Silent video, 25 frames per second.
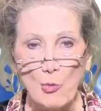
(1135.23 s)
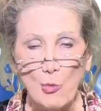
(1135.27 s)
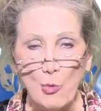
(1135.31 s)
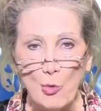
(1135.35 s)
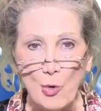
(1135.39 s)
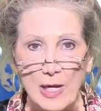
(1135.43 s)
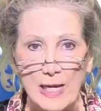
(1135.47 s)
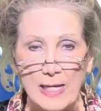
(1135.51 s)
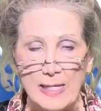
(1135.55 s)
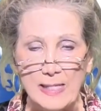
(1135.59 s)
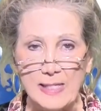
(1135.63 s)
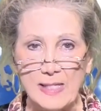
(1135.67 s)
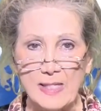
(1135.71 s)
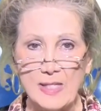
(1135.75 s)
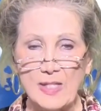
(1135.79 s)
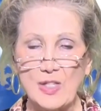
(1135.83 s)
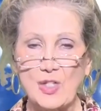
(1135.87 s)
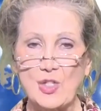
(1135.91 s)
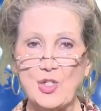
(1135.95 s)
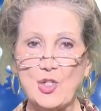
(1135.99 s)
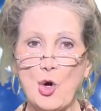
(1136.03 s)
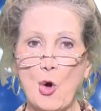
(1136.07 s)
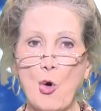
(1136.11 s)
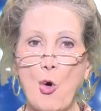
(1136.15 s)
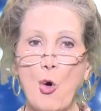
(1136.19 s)

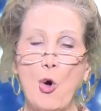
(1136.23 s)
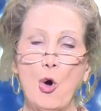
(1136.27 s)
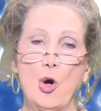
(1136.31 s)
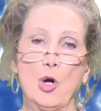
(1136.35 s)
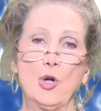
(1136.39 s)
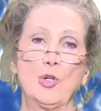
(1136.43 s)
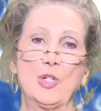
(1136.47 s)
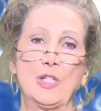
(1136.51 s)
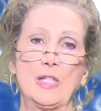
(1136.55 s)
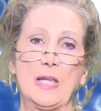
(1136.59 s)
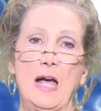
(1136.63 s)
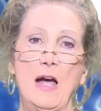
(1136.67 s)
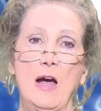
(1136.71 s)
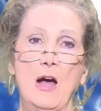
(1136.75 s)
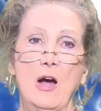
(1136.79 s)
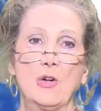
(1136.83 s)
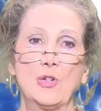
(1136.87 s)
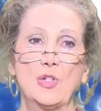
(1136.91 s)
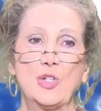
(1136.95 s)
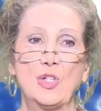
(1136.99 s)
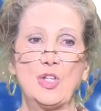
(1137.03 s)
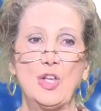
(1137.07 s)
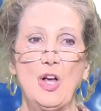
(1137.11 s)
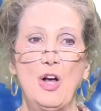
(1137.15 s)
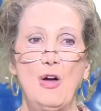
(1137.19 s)
restores our
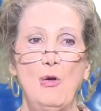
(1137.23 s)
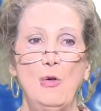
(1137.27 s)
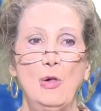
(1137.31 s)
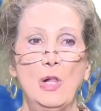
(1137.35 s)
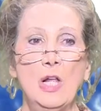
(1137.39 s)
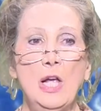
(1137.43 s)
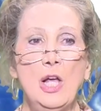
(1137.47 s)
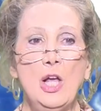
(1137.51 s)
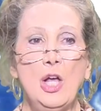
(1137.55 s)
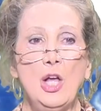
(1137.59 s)
soul.